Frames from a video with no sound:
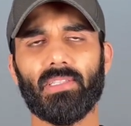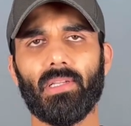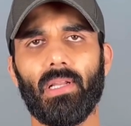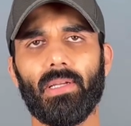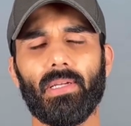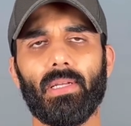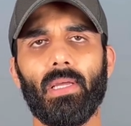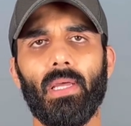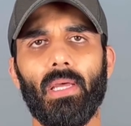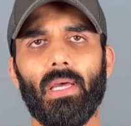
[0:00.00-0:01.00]
related
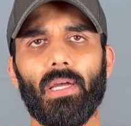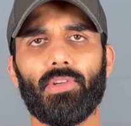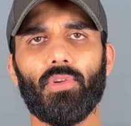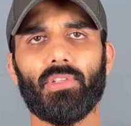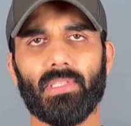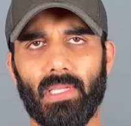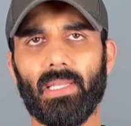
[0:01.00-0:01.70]
to your skin,